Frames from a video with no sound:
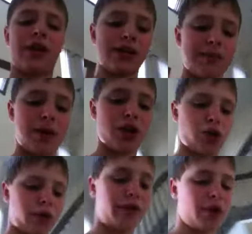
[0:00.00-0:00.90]
last Monday
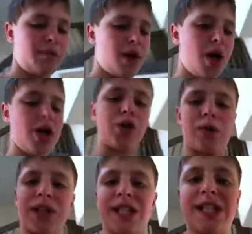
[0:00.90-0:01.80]
short film, you
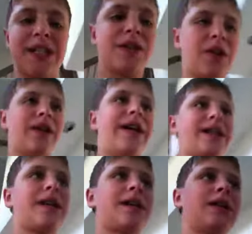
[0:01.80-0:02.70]
can see the
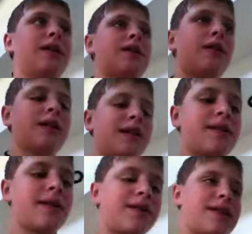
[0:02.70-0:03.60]
link.
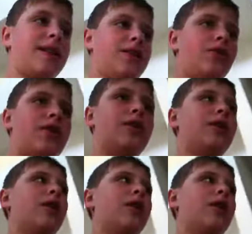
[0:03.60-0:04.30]
You can